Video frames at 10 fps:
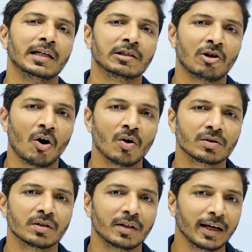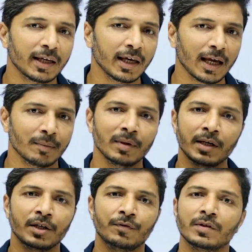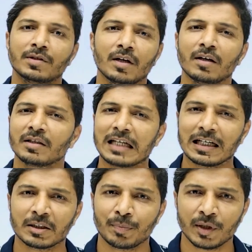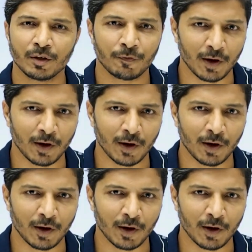has launched thinking ability feature under ChatGPT